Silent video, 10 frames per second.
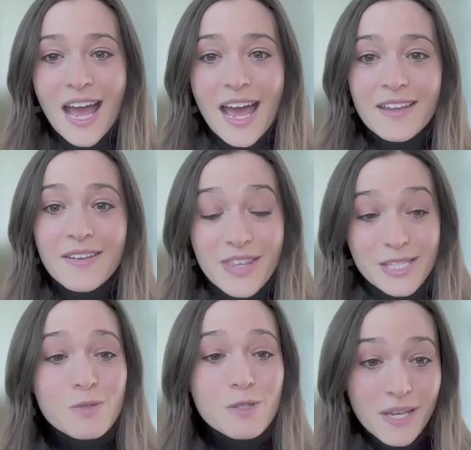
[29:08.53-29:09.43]
And
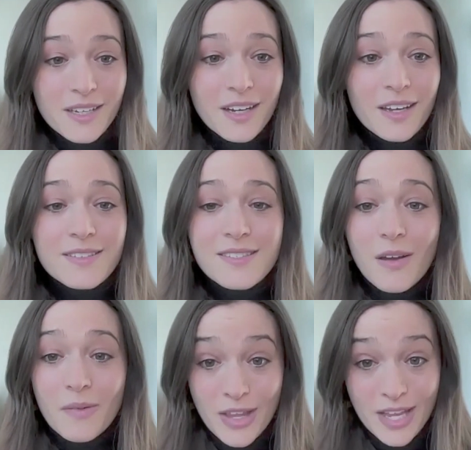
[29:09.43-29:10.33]
this was because
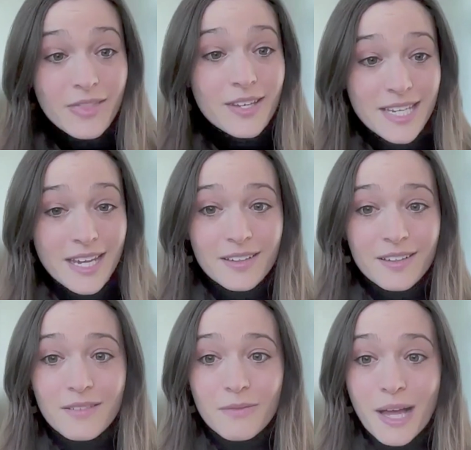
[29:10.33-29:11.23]
in the
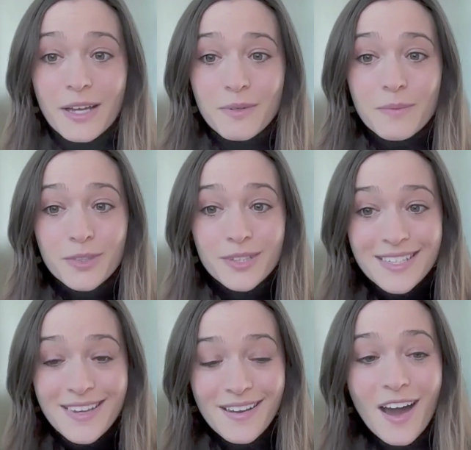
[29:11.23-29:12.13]
data, Black people
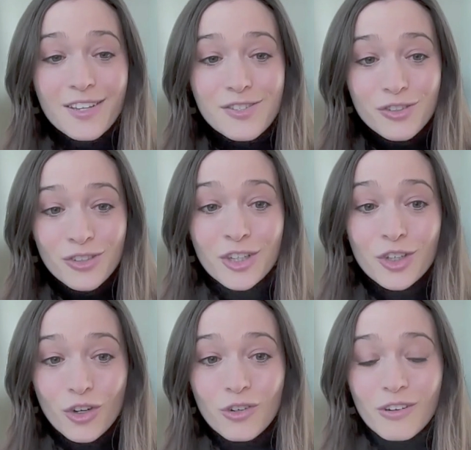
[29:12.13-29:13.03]
did not
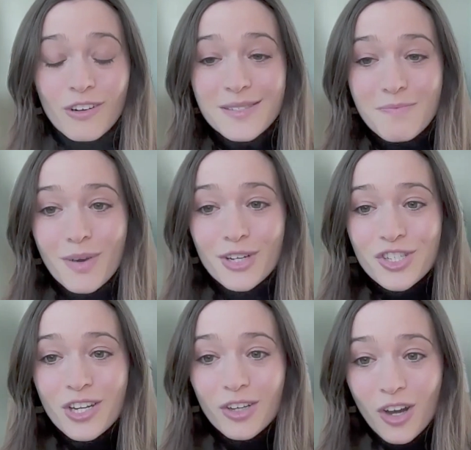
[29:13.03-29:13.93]
incur as
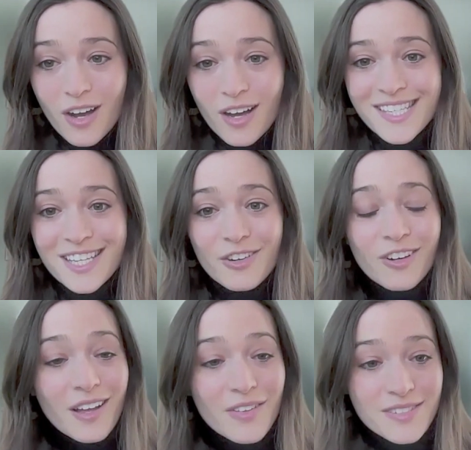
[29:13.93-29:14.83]
much cost in our
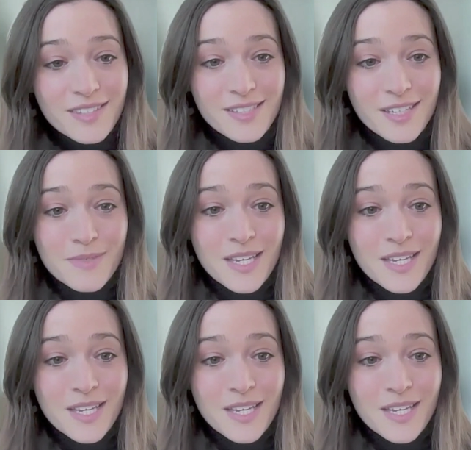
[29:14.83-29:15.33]
health systems.